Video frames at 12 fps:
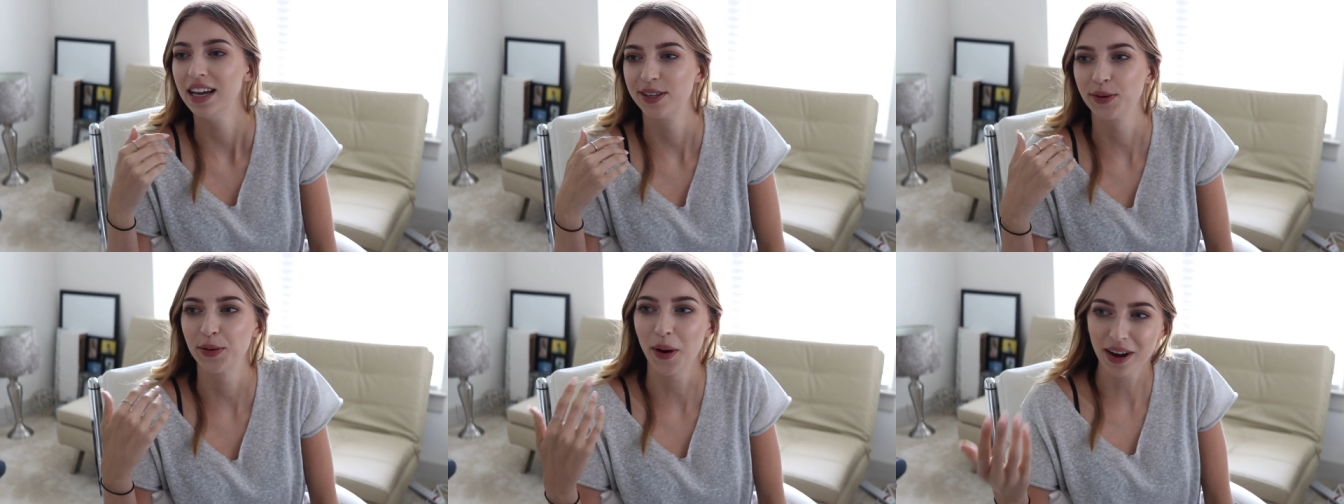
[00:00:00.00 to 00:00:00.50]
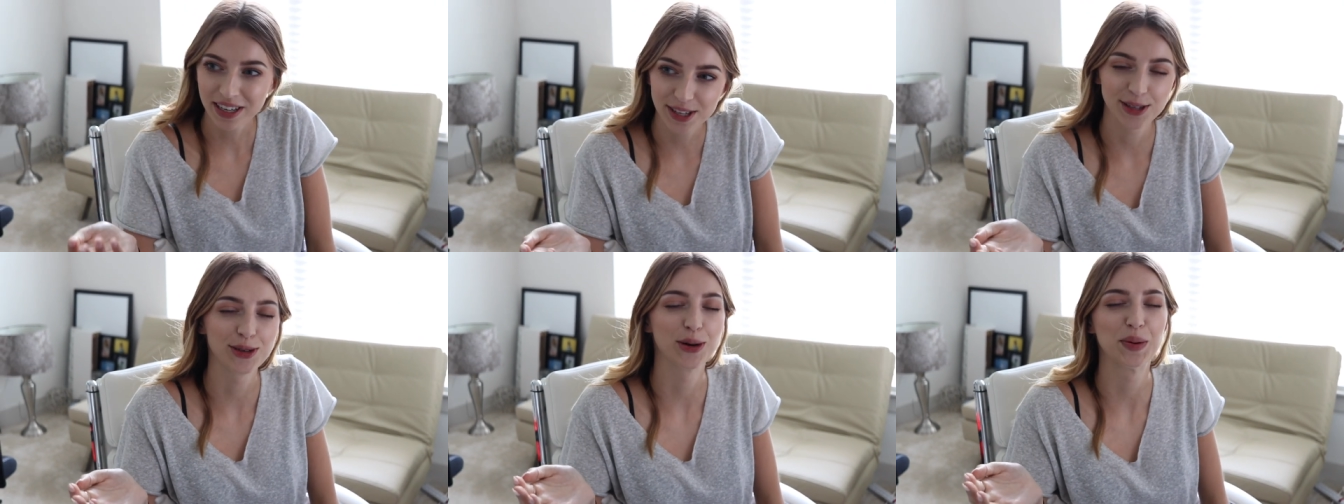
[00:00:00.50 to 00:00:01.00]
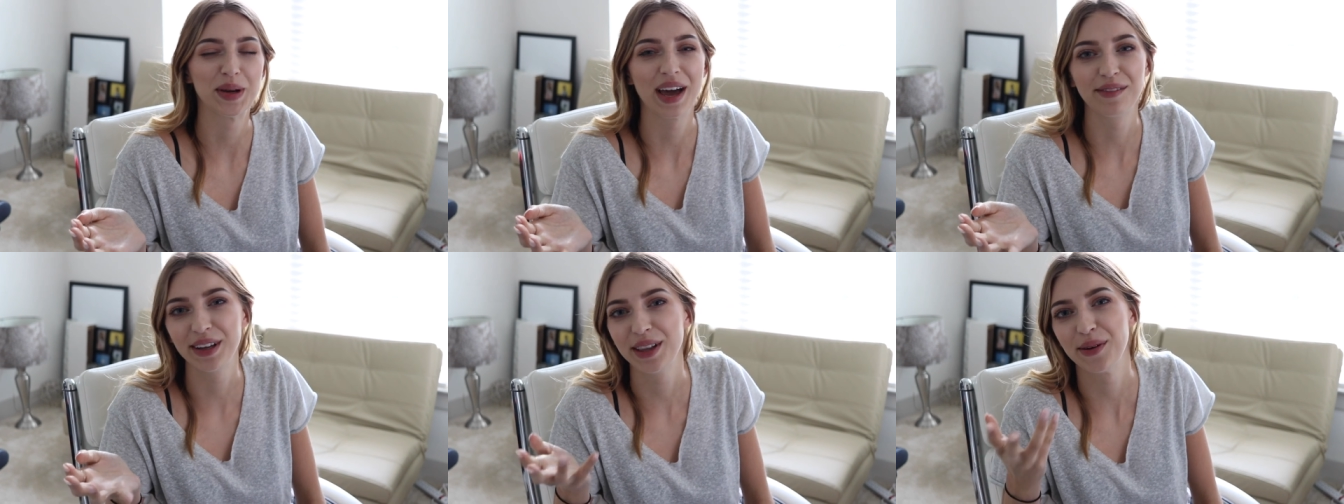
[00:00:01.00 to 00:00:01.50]
So we walk into the store and we
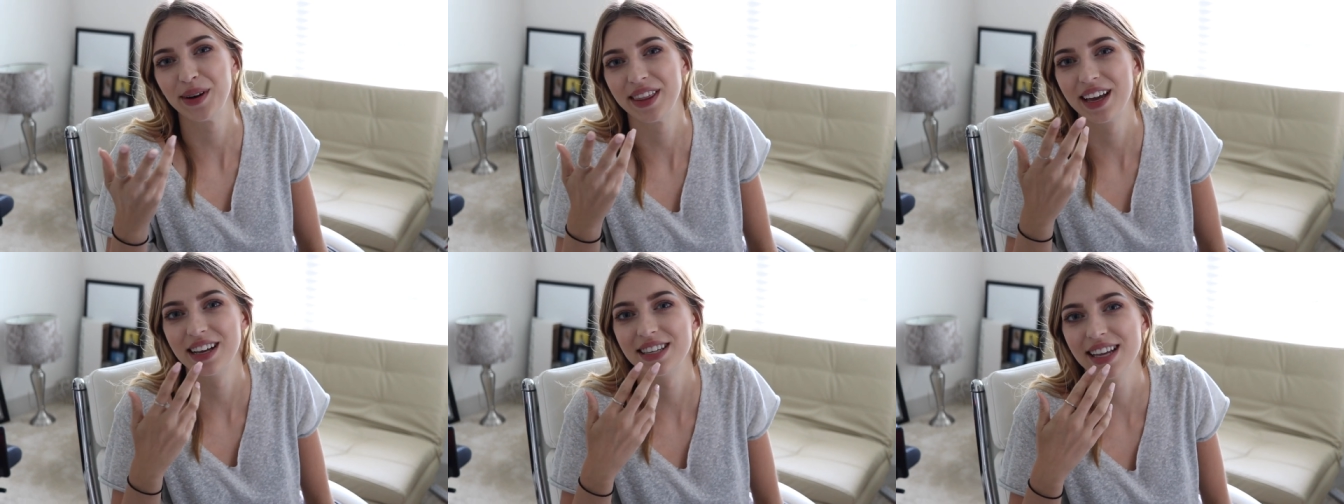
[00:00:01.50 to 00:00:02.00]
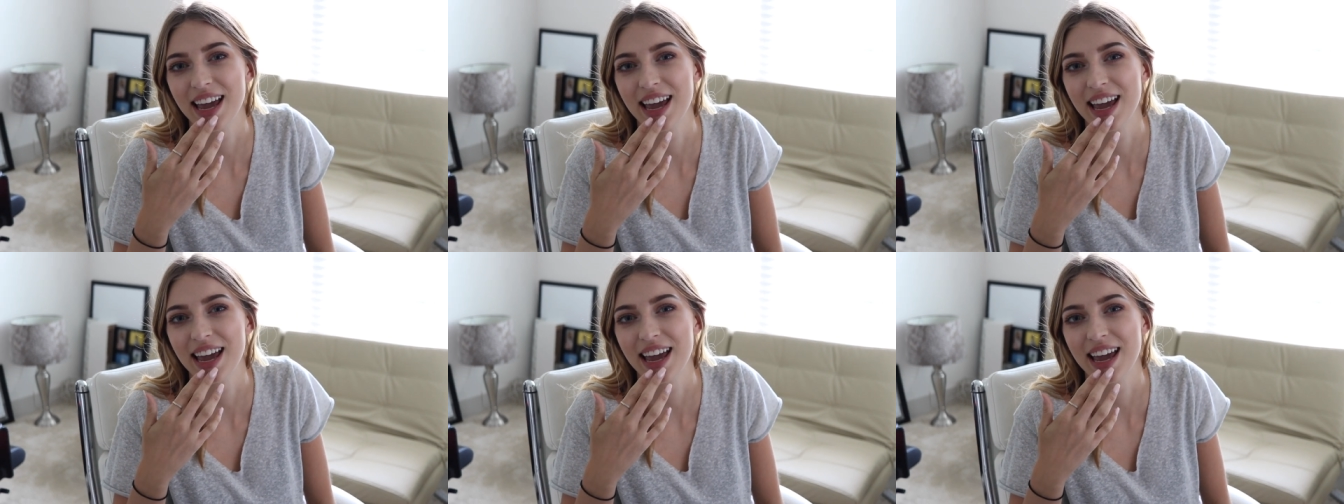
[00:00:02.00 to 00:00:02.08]
have Lilo with us